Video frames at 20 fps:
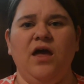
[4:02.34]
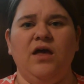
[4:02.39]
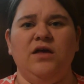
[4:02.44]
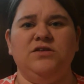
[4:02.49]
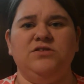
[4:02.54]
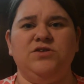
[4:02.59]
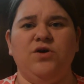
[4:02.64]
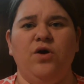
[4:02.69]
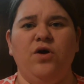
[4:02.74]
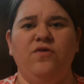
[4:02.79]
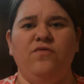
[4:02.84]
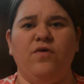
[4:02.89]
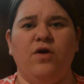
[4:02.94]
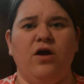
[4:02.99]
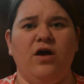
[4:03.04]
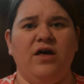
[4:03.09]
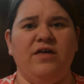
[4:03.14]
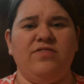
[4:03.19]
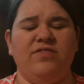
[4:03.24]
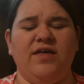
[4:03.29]
So
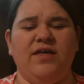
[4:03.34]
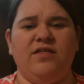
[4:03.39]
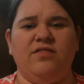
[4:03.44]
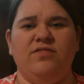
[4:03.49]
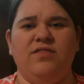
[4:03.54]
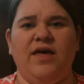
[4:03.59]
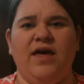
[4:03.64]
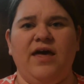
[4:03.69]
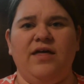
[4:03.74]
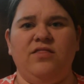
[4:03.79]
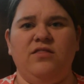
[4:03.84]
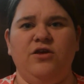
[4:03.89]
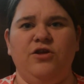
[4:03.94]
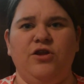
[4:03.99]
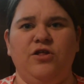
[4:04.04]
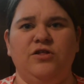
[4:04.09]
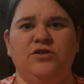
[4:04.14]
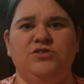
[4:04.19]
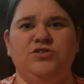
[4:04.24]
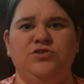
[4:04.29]
overall, I think that,
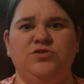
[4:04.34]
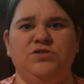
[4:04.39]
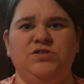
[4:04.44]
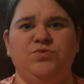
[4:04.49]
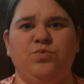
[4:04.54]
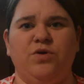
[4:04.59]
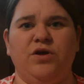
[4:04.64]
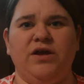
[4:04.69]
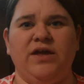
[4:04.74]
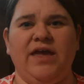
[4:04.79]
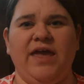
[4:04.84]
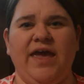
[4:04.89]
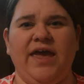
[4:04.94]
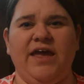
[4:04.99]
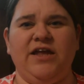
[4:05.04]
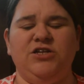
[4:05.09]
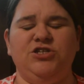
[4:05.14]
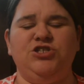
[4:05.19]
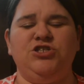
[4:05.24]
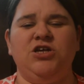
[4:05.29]
the students were
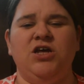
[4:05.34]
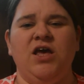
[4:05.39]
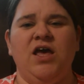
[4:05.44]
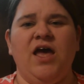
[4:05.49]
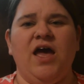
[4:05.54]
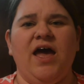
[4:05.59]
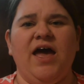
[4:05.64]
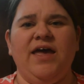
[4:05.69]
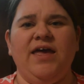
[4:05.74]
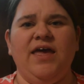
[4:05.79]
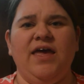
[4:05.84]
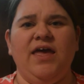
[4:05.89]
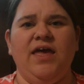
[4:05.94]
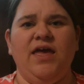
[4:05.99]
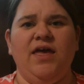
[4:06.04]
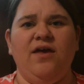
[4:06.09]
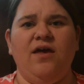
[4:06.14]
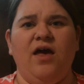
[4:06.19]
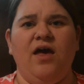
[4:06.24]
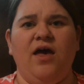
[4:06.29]
engaged.
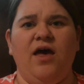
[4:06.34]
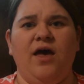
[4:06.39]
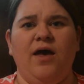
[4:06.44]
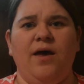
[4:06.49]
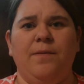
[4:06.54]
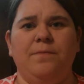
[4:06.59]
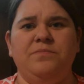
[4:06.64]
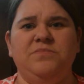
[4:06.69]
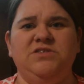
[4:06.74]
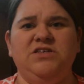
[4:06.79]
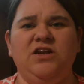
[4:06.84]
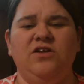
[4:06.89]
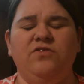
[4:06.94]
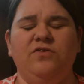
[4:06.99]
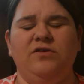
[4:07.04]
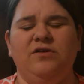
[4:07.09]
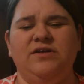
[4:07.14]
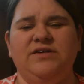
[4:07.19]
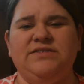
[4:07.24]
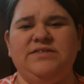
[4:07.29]
I did a
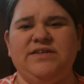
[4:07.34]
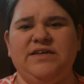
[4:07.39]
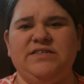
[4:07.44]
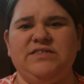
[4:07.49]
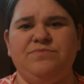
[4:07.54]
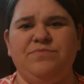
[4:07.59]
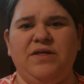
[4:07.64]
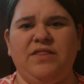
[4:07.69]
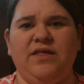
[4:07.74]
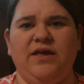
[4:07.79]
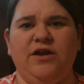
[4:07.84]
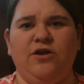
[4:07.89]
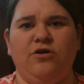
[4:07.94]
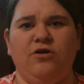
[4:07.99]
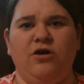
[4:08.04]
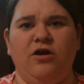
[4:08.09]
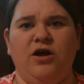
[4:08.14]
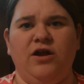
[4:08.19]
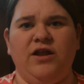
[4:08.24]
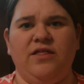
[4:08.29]
little assessment
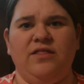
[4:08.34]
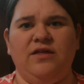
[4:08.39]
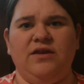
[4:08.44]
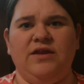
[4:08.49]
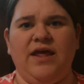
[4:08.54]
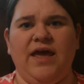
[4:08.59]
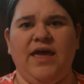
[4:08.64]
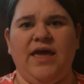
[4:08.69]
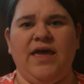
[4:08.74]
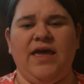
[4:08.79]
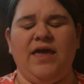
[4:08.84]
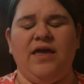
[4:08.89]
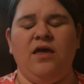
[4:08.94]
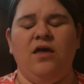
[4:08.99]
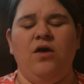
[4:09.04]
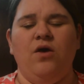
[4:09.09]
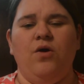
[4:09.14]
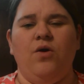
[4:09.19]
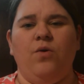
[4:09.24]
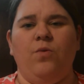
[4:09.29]
later on in the day
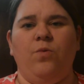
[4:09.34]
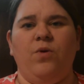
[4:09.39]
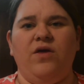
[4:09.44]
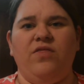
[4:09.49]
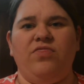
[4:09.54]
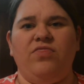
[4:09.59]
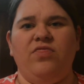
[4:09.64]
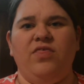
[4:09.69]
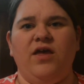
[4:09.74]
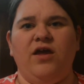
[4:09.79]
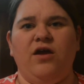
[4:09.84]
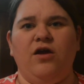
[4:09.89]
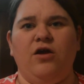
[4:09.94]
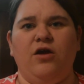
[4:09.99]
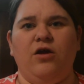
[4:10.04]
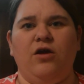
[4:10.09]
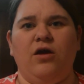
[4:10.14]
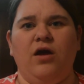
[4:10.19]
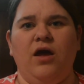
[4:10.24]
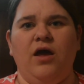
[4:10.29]
with
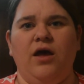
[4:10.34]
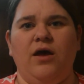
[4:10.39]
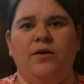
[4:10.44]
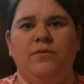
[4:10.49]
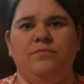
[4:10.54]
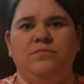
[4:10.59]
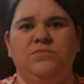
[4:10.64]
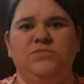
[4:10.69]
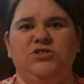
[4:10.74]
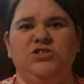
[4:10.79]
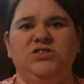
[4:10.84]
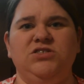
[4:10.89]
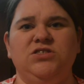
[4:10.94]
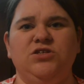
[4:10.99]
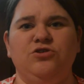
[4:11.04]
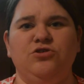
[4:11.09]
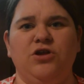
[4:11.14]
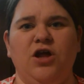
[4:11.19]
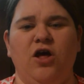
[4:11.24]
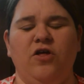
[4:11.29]
their, just
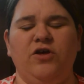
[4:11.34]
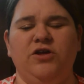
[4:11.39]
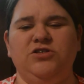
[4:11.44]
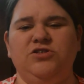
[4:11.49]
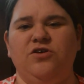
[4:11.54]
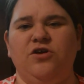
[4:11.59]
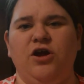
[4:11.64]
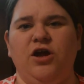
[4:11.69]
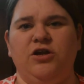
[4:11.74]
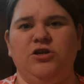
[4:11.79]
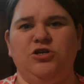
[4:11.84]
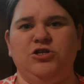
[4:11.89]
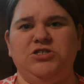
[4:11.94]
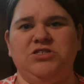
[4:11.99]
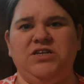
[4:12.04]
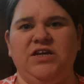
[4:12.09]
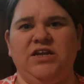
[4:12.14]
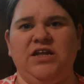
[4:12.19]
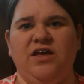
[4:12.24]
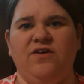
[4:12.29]
their knowledge or
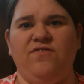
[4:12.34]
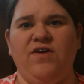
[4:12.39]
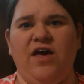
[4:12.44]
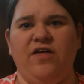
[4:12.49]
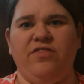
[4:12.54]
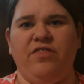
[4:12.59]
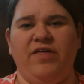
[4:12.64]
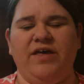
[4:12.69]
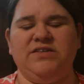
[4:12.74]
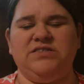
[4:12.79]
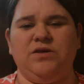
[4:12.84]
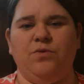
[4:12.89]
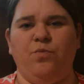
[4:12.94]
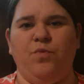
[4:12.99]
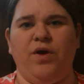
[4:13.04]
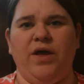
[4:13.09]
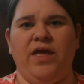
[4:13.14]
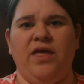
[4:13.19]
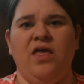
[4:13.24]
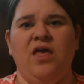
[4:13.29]
understanding of how the lesson
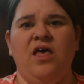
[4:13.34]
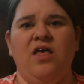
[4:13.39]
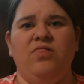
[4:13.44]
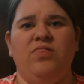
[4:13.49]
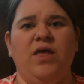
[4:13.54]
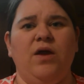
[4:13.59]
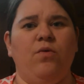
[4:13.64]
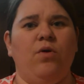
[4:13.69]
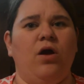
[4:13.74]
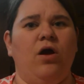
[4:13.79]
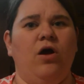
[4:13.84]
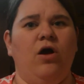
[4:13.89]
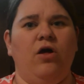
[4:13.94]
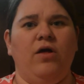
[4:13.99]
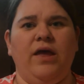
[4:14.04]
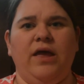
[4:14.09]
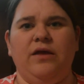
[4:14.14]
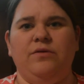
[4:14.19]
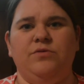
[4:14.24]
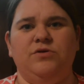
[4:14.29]
went. They were all
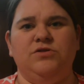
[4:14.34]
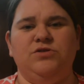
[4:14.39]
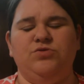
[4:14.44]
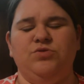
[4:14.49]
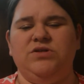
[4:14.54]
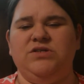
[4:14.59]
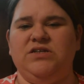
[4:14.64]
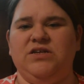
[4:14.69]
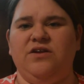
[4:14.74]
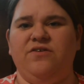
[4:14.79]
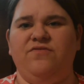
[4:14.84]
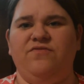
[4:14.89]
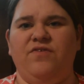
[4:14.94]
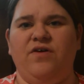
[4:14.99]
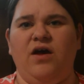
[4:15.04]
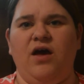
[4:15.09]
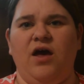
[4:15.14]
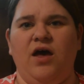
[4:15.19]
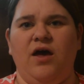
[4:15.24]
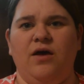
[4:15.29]
able to
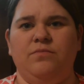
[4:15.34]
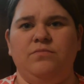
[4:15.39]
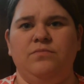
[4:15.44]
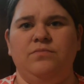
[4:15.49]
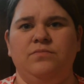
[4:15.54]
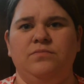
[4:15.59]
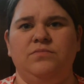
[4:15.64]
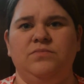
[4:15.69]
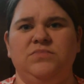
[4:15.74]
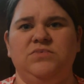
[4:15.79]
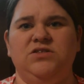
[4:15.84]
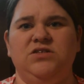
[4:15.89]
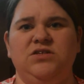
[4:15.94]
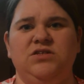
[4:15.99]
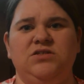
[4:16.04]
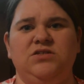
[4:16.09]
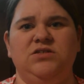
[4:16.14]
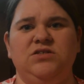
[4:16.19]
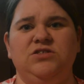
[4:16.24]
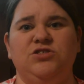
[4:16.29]
identify, to
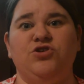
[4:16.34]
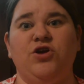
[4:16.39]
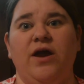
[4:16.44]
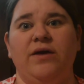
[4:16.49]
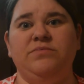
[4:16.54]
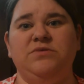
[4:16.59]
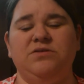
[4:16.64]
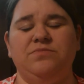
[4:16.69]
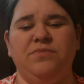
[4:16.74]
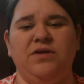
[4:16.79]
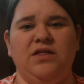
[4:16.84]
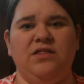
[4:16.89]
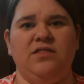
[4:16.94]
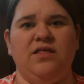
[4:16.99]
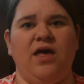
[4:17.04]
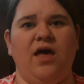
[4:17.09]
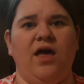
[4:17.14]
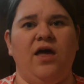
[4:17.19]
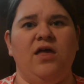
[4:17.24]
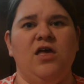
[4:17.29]
describe to me
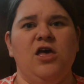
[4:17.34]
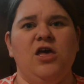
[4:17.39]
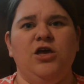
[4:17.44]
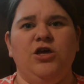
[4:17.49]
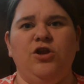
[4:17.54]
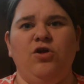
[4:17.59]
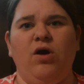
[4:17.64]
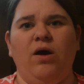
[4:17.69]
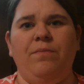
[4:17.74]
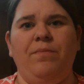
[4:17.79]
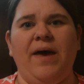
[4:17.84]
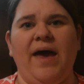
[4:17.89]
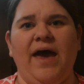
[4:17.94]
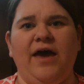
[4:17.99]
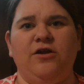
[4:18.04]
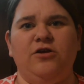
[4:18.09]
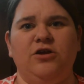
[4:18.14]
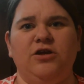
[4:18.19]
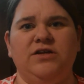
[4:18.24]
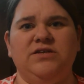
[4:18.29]
that, a
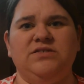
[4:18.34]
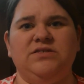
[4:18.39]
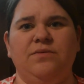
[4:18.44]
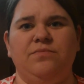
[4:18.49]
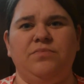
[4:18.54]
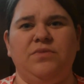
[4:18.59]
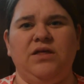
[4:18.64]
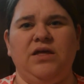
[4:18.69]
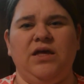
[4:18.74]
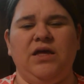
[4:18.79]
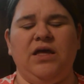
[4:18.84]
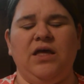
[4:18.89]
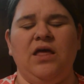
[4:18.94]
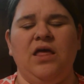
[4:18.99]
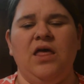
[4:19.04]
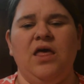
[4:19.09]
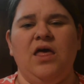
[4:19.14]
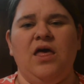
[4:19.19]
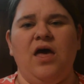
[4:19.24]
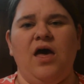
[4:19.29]
pattern is something
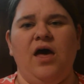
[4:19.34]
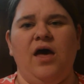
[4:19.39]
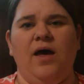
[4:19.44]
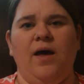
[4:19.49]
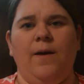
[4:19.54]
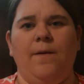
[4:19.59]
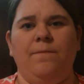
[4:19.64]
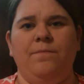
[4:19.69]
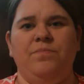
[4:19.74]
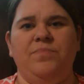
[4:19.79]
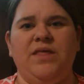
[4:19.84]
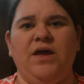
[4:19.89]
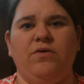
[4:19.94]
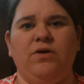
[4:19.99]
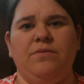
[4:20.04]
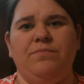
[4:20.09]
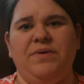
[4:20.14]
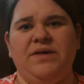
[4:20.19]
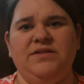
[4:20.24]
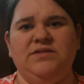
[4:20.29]
that
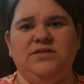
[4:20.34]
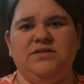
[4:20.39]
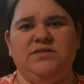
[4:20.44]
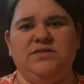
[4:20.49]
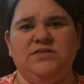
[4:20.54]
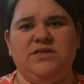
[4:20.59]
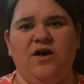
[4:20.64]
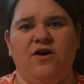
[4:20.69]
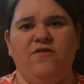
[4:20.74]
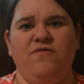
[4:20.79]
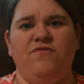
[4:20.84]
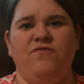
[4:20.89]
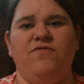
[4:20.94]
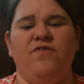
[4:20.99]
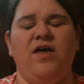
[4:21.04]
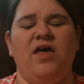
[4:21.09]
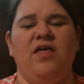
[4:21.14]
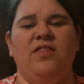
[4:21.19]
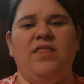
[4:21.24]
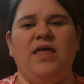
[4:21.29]
repeats itself,
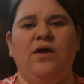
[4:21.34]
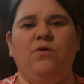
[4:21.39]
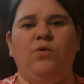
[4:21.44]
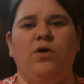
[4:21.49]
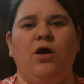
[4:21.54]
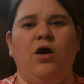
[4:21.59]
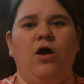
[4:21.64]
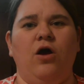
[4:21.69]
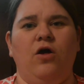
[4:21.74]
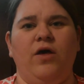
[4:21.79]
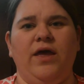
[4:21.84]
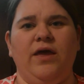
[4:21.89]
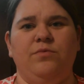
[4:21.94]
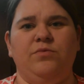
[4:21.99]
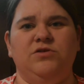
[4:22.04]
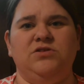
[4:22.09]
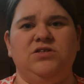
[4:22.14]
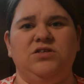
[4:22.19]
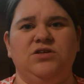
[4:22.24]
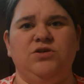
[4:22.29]
and they were all
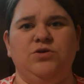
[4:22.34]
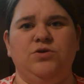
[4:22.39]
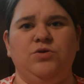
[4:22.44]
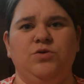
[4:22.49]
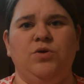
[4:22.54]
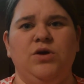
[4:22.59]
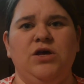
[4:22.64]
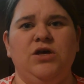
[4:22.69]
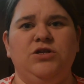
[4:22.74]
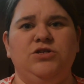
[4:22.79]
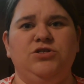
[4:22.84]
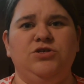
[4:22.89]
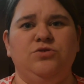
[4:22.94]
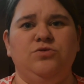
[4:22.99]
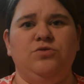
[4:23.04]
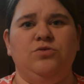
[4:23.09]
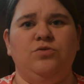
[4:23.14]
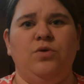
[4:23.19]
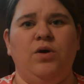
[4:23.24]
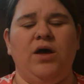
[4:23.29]
able to
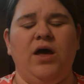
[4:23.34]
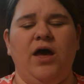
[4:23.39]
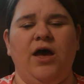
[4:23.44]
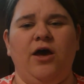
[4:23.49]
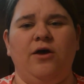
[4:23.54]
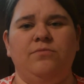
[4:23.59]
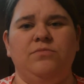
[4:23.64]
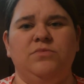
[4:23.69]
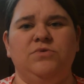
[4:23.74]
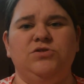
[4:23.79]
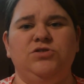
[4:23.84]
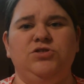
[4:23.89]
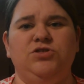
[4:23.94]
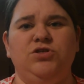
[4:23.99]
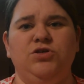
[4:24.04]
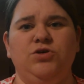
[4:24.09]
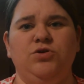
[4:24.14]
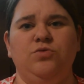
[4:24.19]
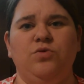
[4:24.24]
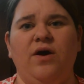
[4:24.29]
do
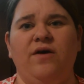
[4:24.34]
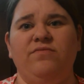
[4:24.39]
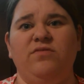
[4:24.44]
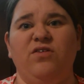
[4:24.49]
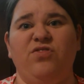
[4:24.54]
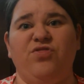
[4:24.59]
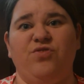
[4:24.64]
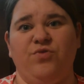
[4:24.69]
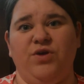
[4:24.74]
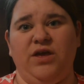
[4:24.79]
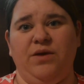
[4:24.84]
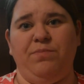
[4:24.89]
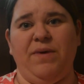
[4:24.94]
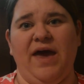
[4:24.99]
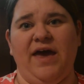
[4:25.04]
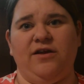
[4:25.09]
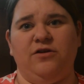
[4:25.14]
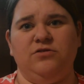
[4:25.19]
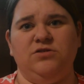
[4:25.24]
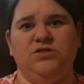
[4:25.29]
2 of the 3
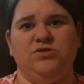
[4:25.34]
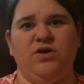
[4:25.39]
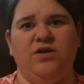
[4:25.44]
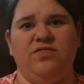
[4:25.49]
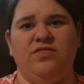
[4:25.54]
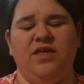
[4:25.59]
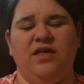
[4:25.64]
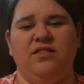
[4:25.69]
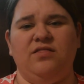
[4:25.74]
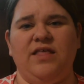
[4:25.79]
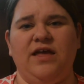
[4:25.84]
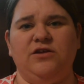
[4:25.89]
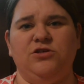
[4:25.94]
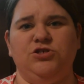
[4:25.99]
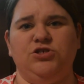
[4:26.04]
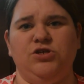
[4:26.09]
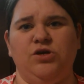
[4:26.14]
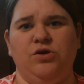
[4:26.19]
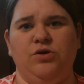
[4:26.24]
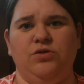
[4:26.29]
patterns. So I think that
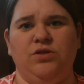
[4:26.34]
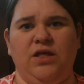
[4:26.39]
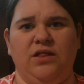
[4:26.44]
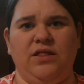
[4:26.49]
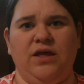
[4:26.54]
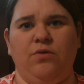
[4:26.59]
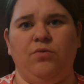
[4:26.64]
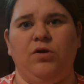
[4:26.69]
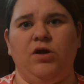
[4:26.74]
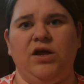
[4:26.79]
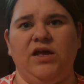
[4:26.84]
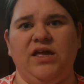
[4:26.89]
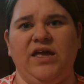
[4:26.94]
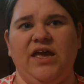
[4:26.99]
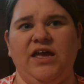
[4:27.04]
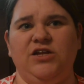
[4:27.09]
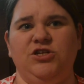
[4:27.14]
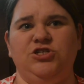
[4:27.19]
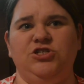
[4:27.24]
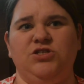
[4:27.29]
showed that they were
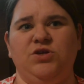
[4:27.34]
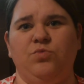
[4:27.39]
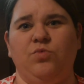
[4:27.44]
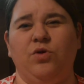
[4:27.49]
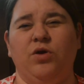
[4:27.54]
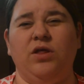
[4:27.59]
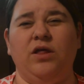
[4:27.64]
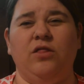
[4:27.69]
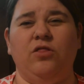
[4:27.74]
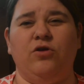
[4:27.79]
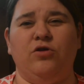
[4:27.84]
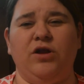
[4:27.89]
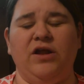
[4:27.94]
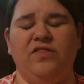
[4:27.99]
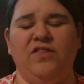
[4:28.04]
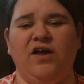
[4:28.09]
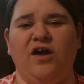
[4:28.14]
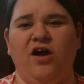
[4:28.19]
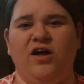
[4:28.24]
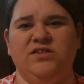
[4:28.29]
engaged and really
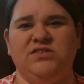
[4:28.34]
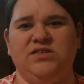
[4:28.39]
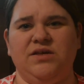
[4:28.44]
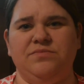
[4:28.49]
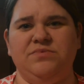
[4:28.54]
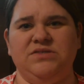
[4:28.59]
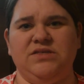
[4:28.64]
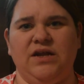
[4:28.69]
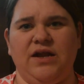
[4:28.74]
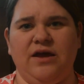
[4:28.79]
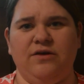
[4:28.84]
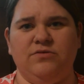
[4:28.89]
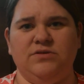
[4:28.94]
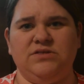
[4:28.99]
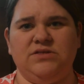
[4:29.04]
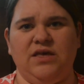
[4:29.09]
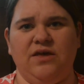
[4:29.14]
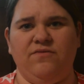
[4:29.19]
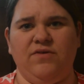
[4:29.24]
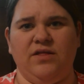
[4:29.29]
learning the concepts that I
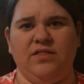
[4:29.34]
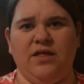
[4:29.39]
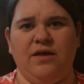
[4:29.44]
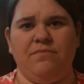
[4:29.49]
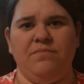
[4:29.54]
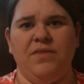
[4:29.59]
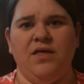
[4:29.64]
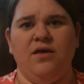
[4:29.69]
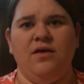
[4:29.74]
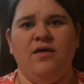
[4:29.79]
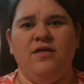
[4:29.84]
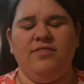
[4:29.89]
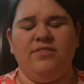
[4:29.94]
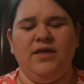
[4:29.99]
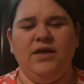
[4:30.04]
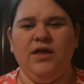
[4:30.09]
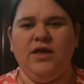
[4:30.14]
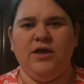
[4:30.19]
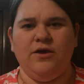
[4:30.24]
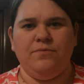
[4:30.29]
was giving them.
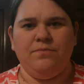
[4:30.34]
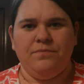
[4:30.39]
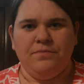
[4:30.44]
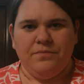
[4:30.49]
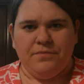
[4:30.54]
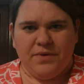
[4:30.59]
Thank you.